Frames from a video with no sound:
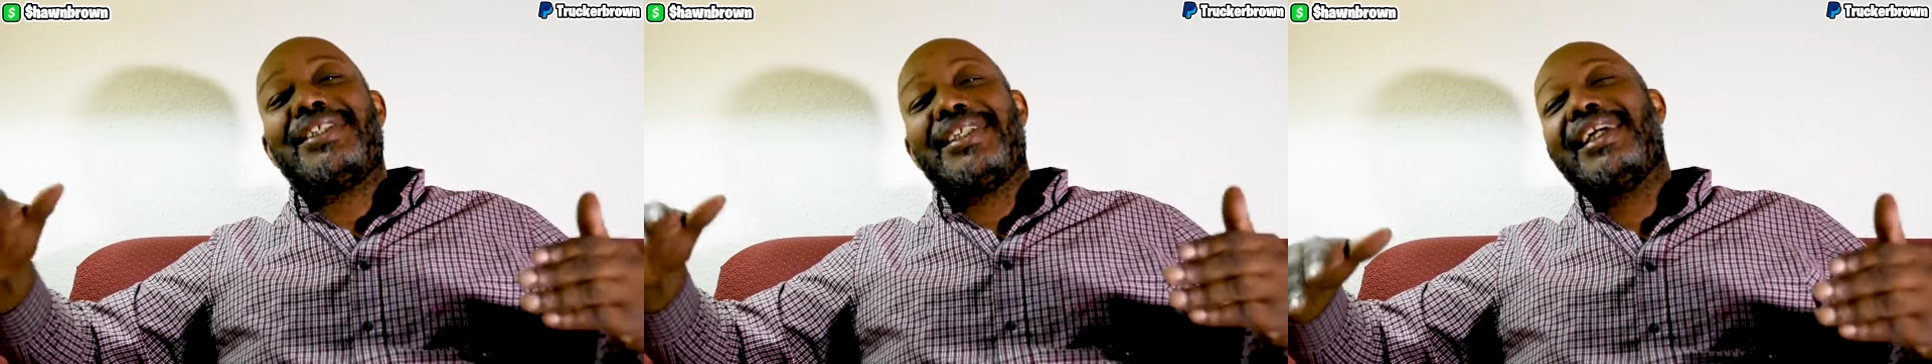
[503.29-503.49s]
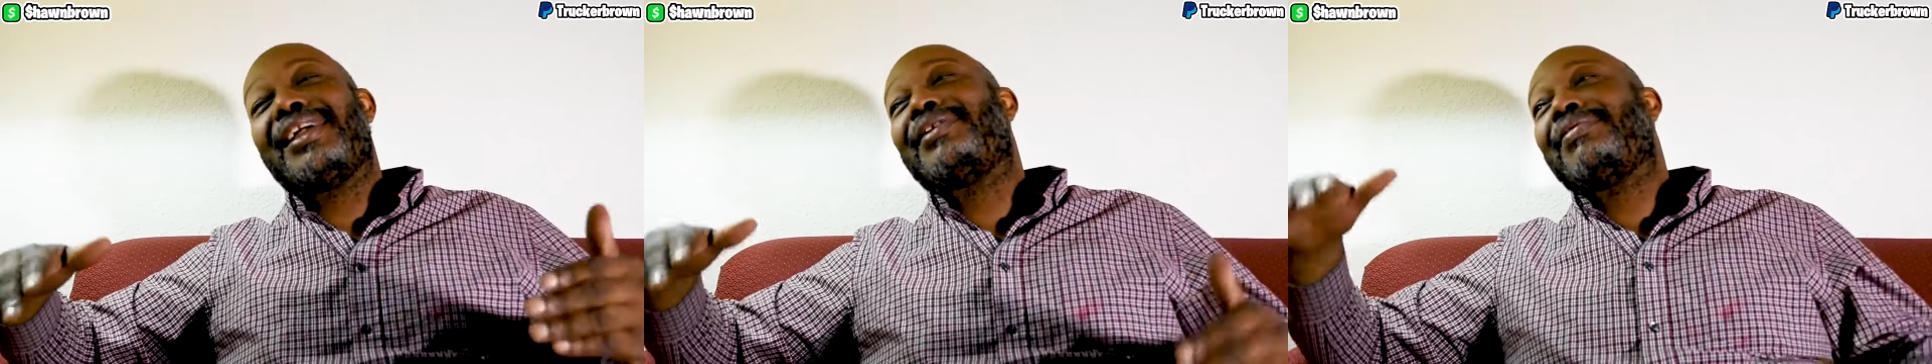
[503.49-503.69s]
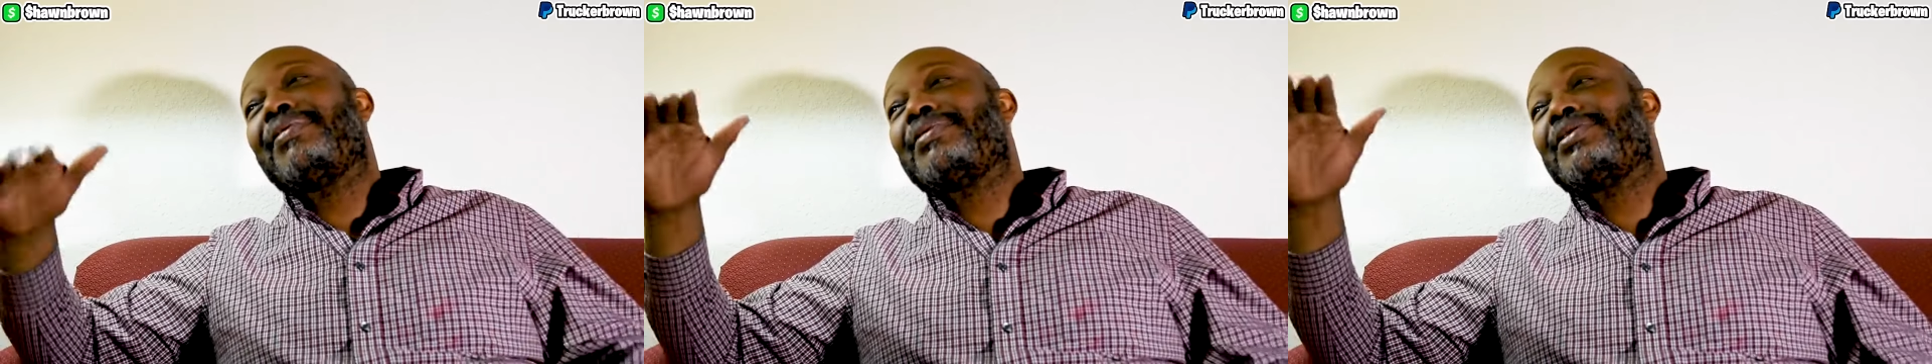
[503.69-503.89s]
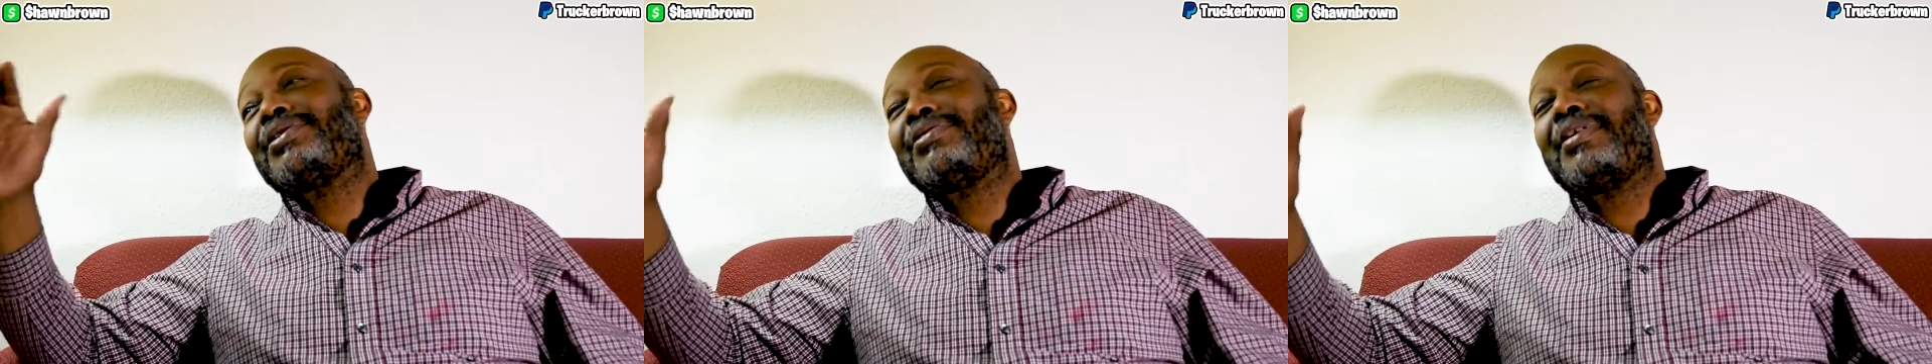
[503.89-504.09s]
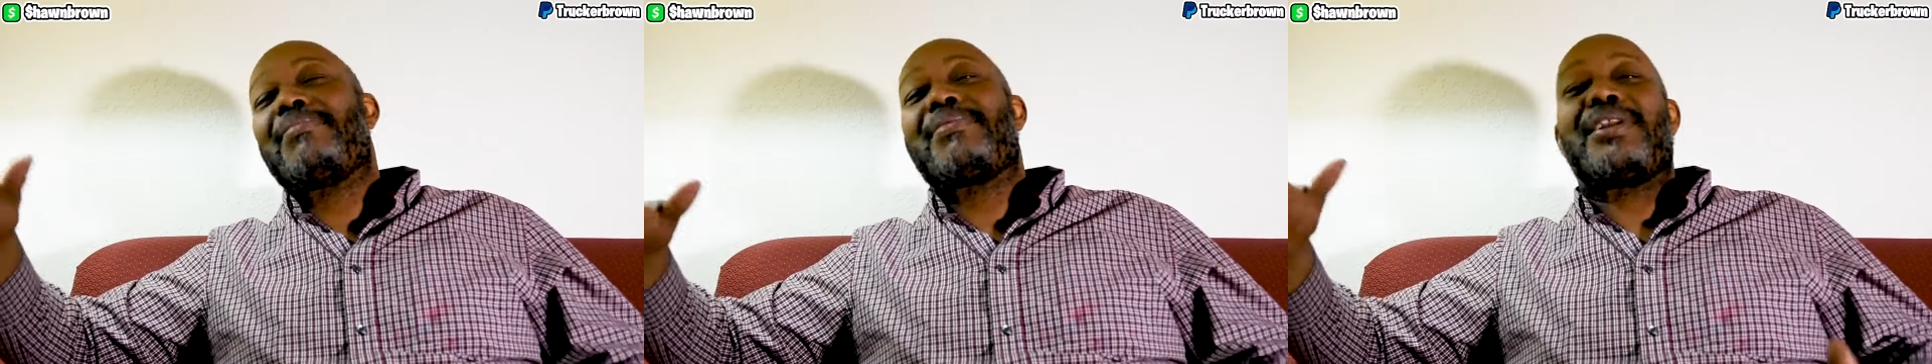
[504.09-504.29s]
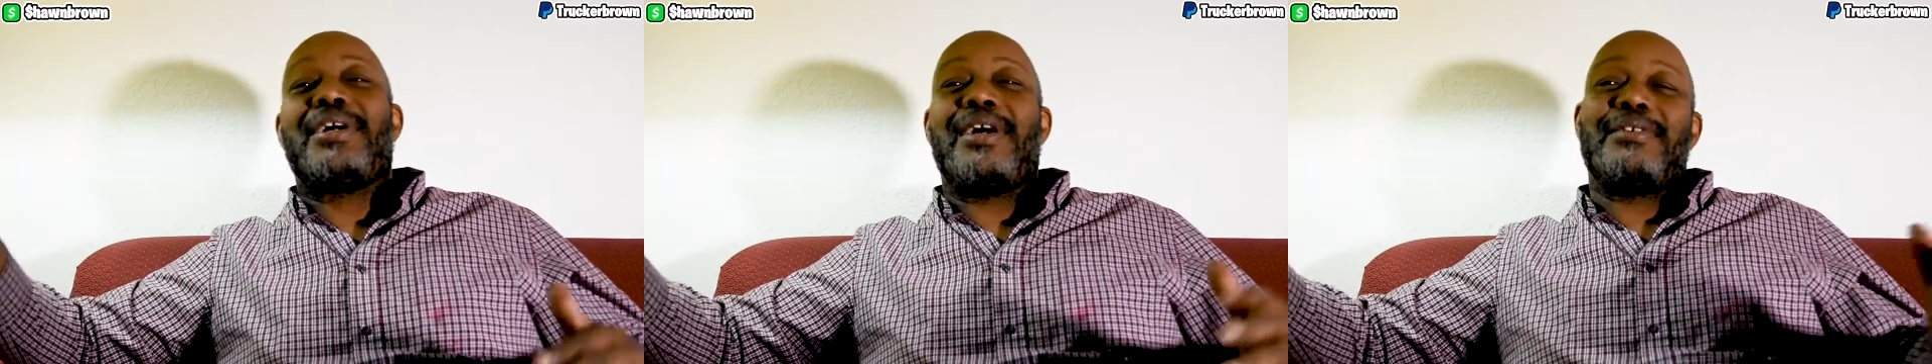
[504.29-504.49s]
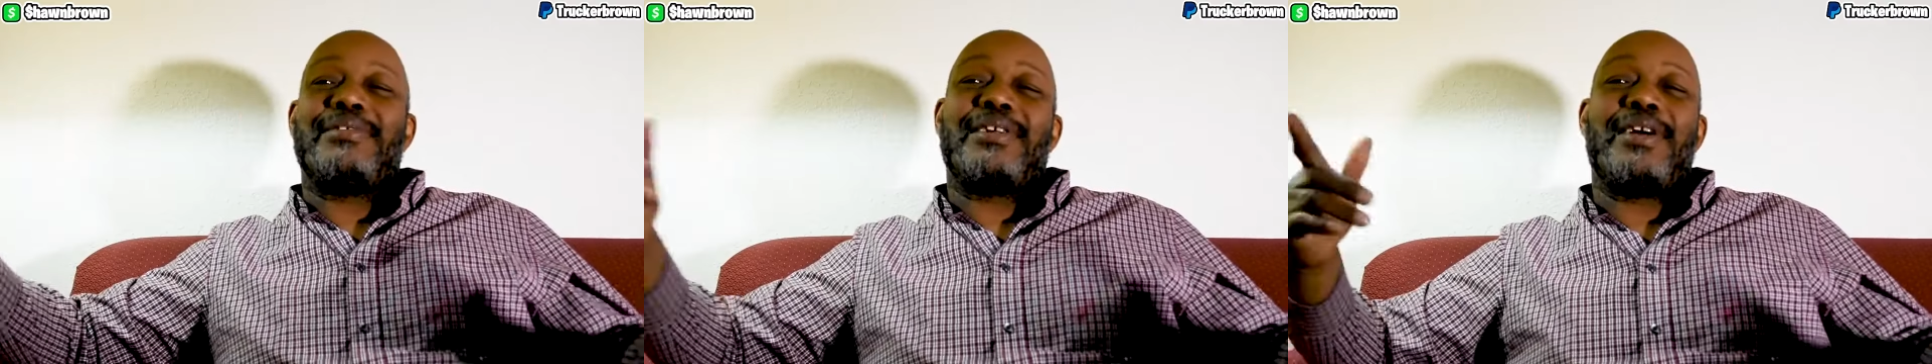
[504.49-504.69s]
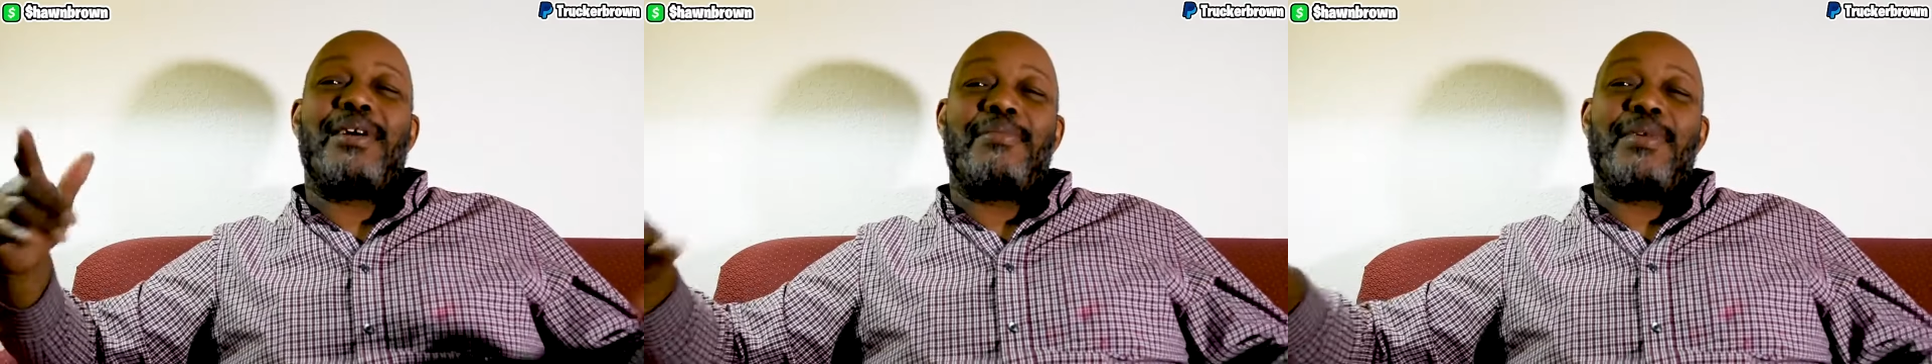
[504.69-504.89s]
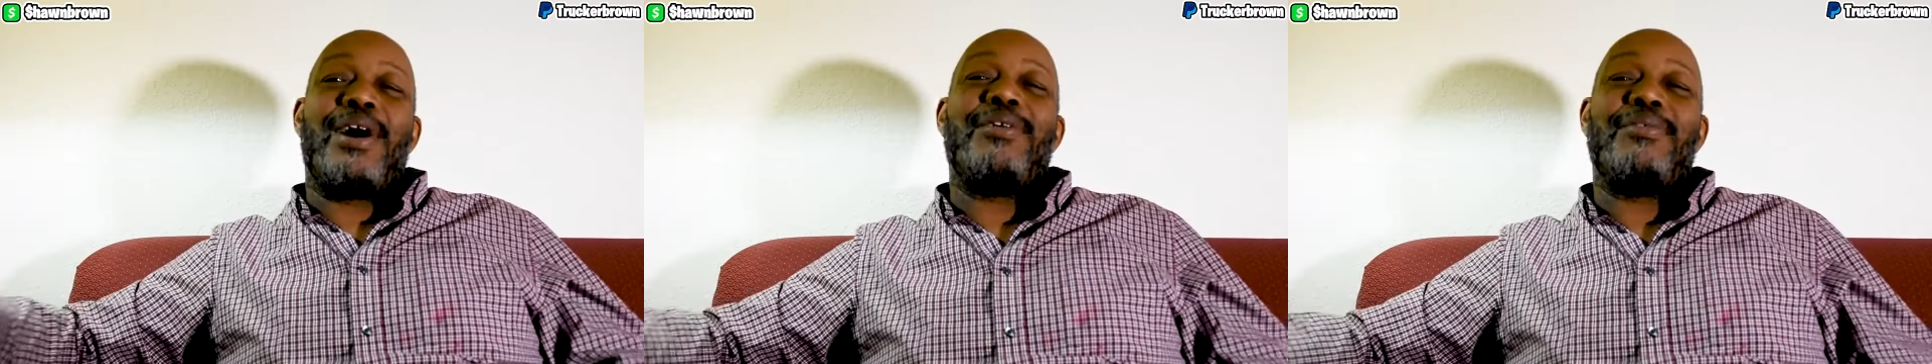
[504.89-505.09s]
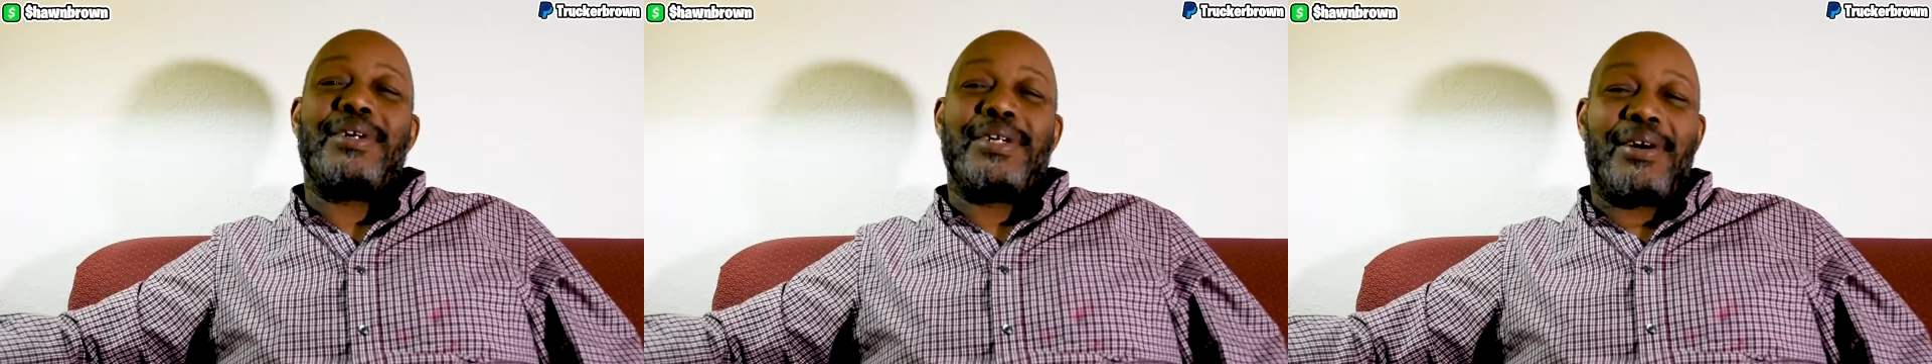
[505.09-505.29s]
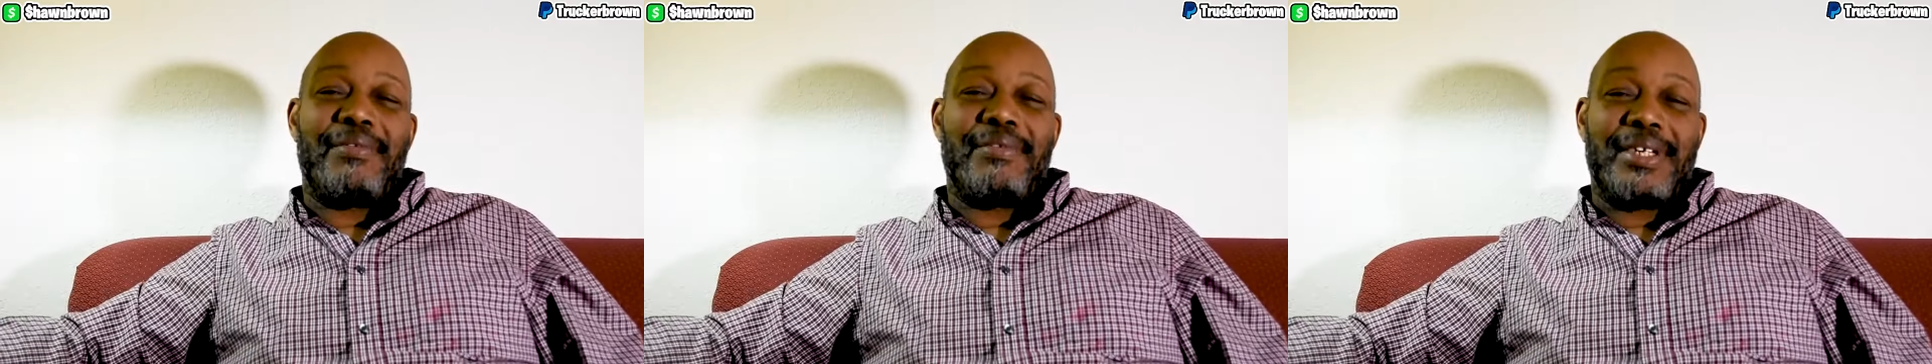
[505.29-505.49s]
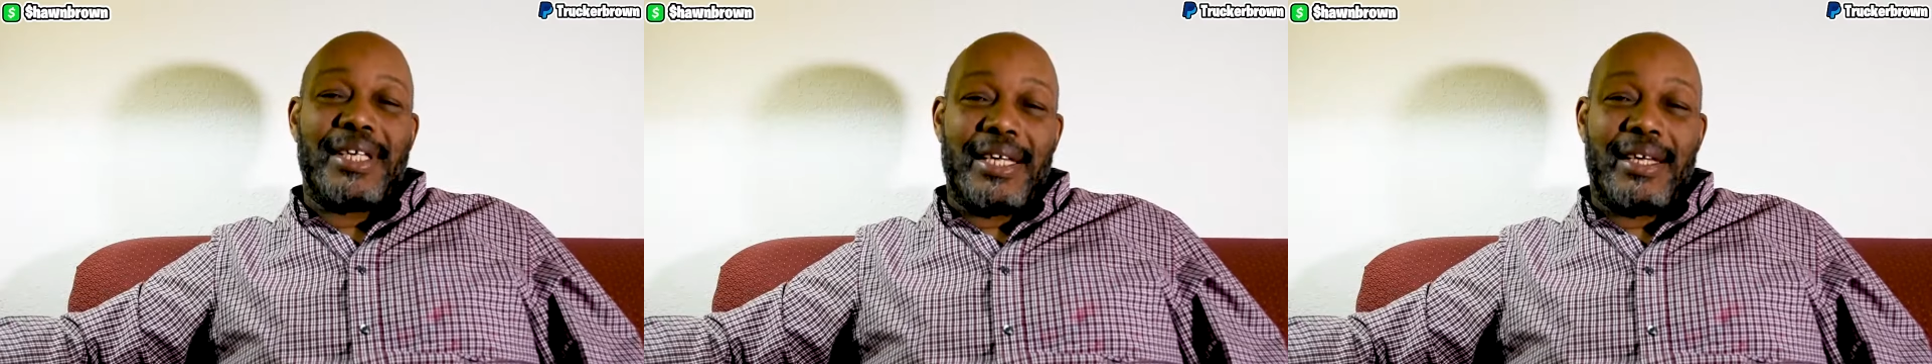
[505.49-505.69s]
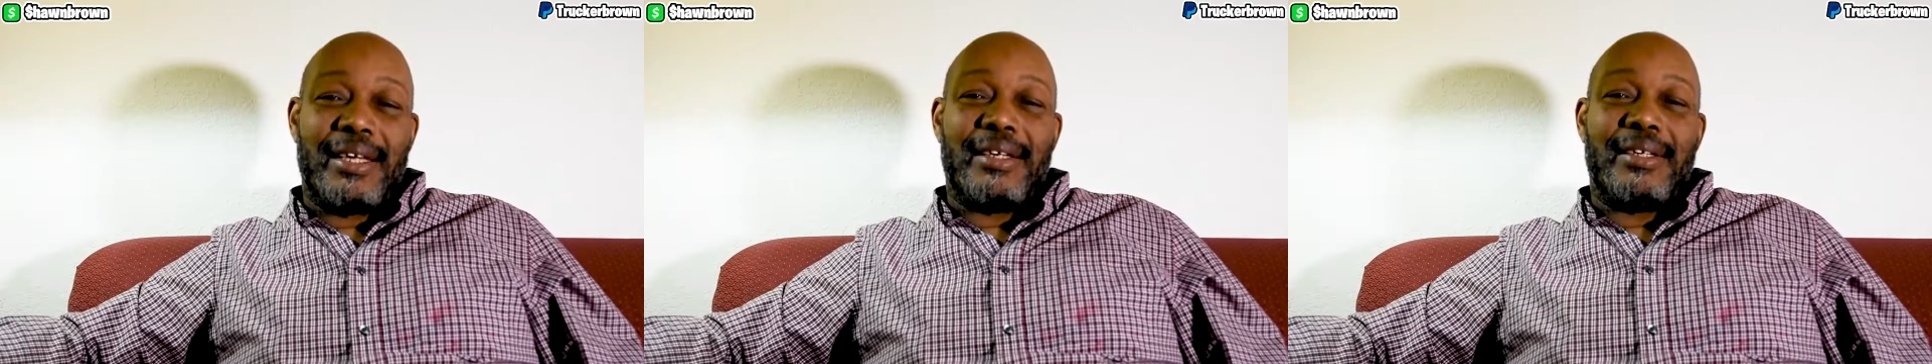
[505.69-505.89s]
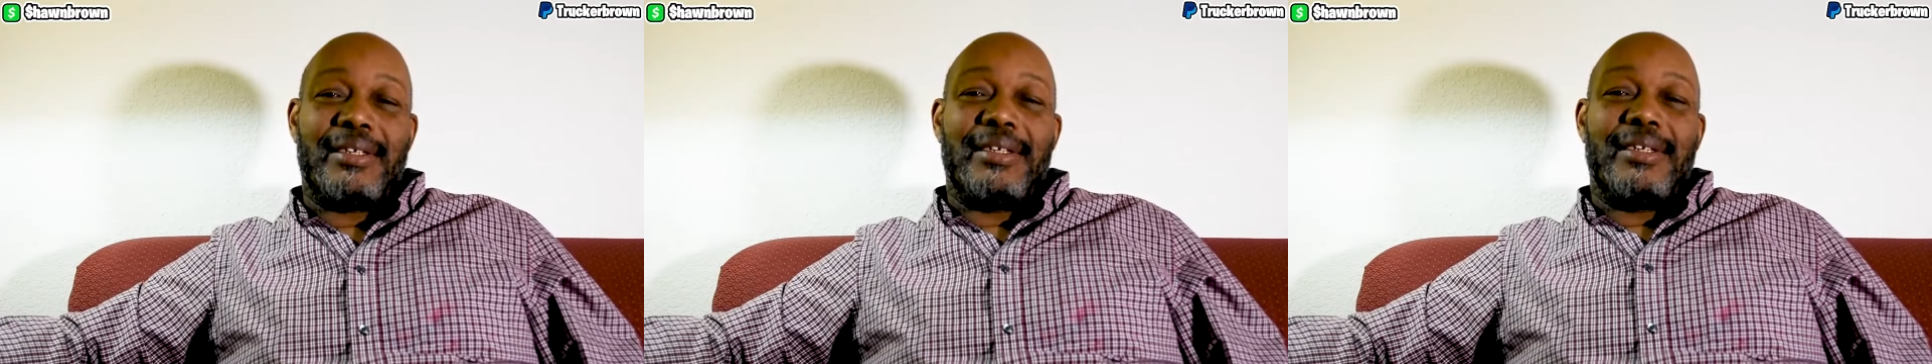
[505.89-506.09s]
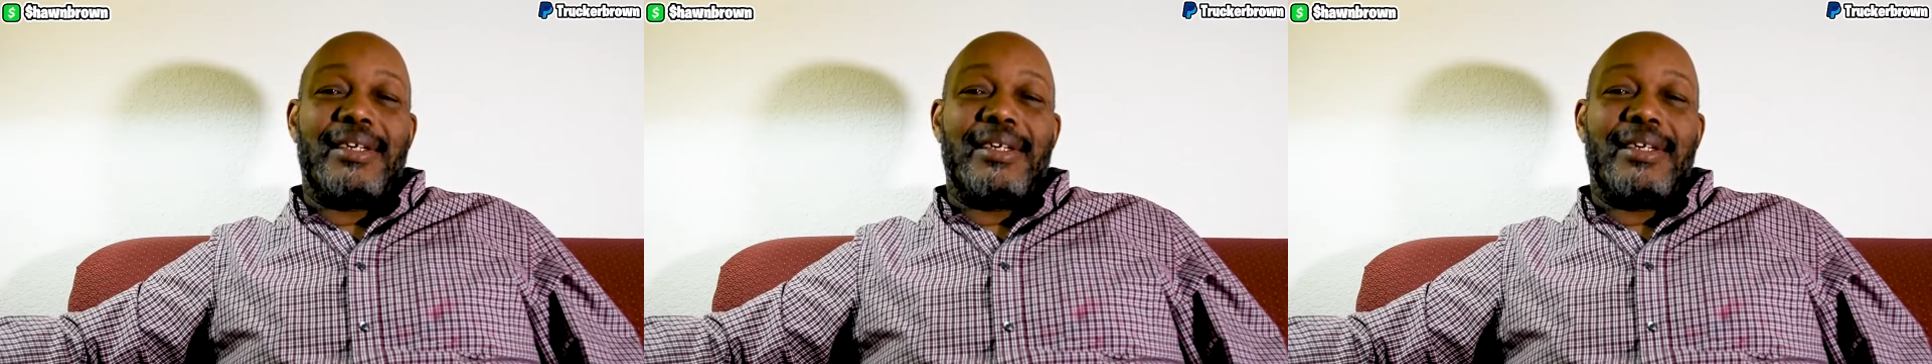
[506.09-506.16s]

chicks from the strip clubs would come hoeing over there.